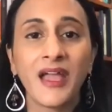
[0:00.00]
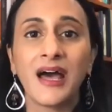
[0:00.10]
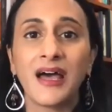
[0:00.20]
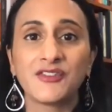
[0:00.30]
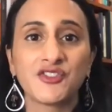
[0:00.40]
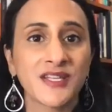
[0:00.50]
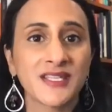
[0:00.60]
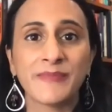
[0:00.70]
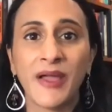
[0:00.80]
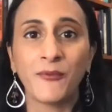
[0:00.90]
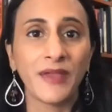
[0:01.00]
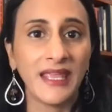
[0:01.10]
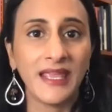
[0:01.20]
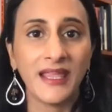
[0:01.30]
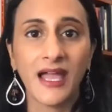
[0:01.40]
uh, just by
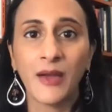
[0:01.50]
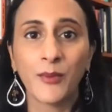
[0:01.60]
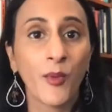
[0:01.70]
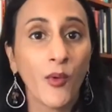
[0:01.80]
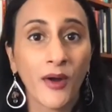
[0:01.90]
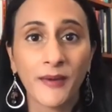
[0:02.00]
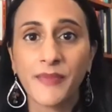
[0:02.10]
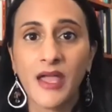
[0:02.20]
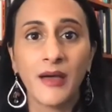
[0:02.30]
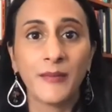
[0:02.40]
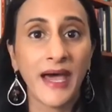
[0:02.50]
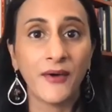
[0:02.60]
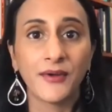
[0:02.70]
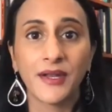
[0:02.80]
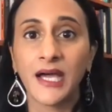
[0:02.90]
reading a report
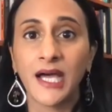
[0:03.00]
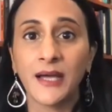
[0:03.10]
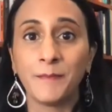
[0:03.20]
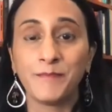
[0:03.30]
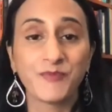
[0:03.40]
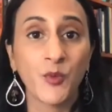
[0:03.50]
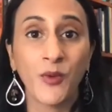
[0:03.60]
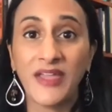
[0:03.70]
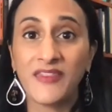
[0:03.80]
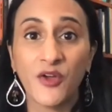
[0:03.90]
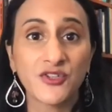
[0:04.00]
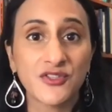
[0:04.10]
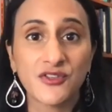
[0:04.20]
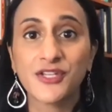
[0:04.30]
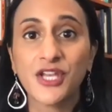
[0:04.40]
about um, the way the
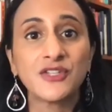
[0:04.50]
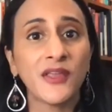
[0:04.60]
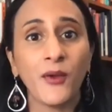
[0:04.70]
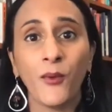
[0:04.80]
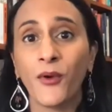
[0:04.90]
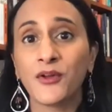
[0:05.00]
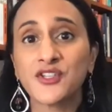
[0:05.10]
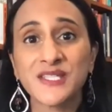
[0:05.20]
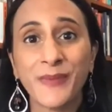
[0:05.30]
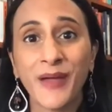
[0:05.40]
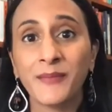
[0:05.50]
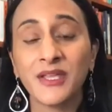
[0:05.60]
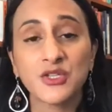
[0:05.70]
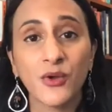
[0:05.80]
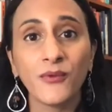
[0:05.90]
oceans are changing or just by
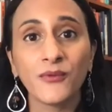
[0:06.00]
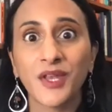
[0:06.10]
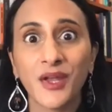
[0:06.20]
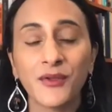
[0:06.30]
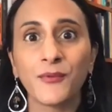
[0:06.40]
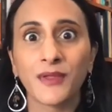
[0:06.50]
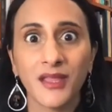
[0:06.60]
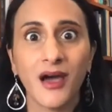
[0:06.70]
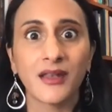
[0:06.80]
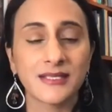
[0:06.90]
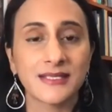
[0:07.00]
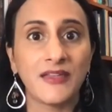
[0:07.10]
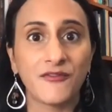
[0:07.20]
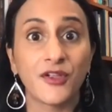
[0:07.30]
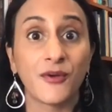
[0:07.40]
being told, you know, you really ought to
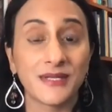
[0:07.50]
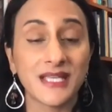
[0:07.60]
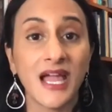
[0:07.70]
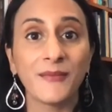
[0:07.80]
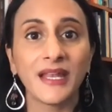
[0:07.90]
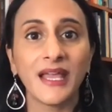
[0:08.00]
save for your retirement.